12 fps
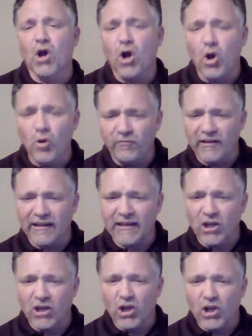
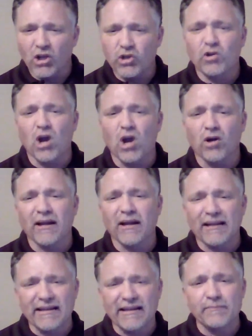Hopefully you caught a
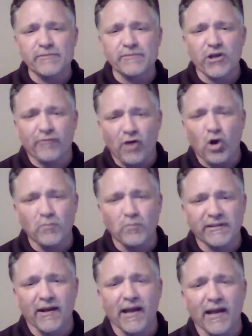glimpse of hope
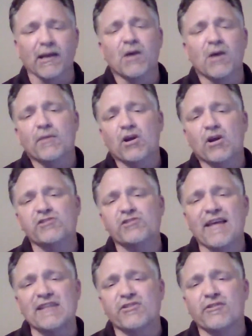tonight, because
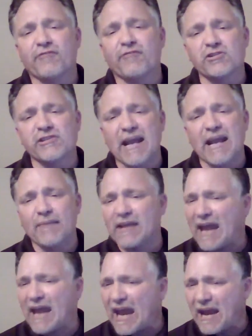that's the first camp
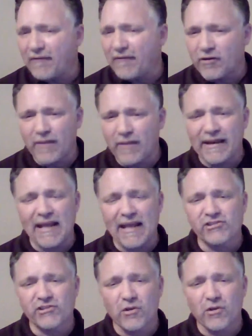that everybody has
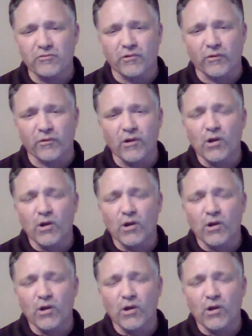to go through.